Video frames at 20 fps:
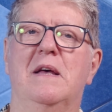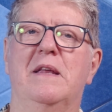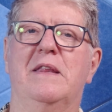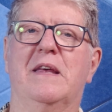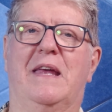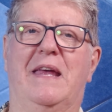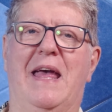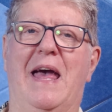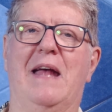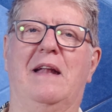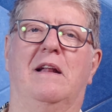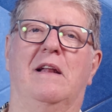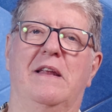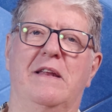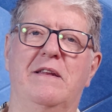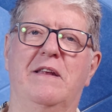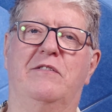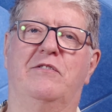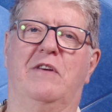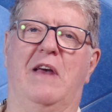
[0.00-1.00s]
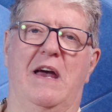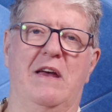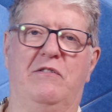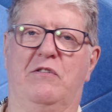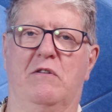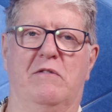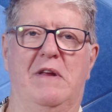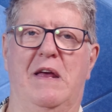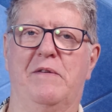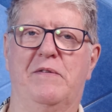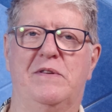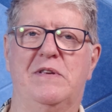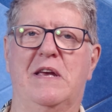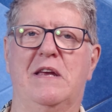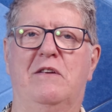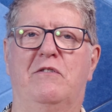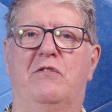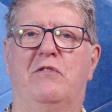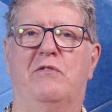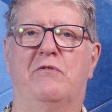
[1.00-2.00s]
the kettle in this case only ever
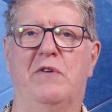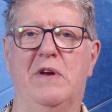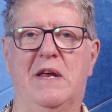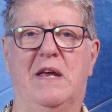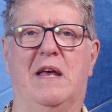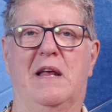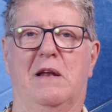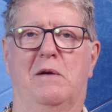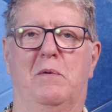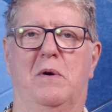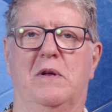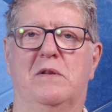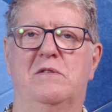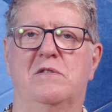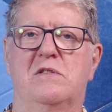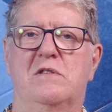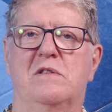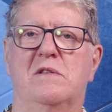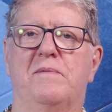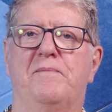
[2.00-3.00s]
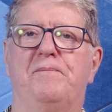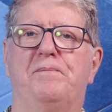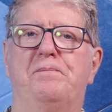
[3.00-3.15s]
takes three kilowatts.